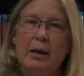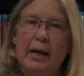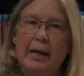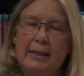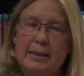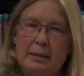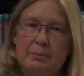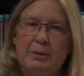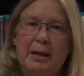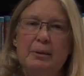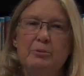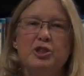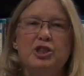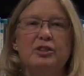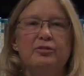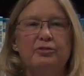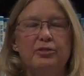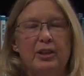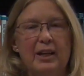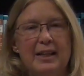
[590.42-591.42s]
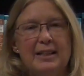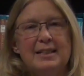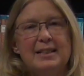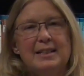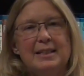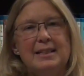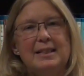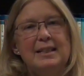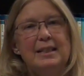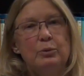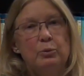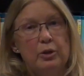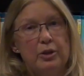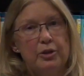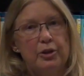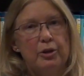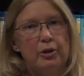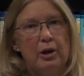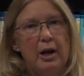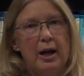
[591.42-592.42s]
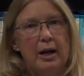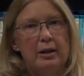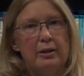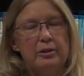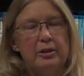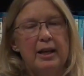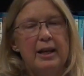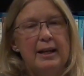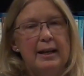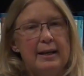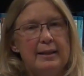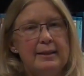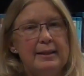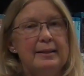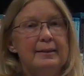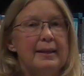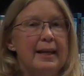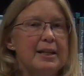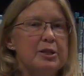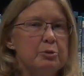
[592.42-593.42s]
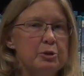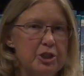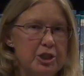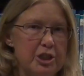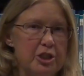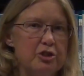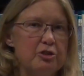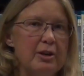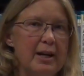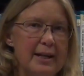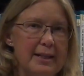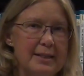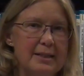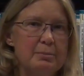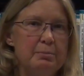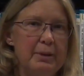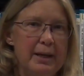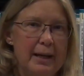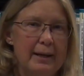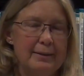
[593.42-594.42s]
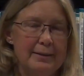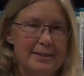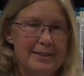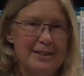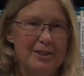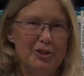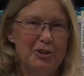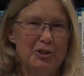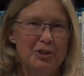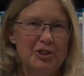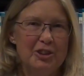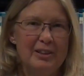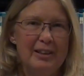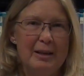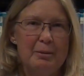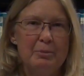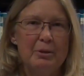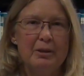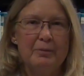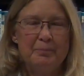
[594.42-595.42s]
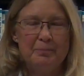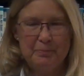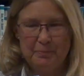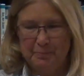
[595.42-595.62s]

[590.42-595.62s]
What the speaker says: and sometimes she forgets to see with her heart. And I think that's what she's trying to balance in her dilemma.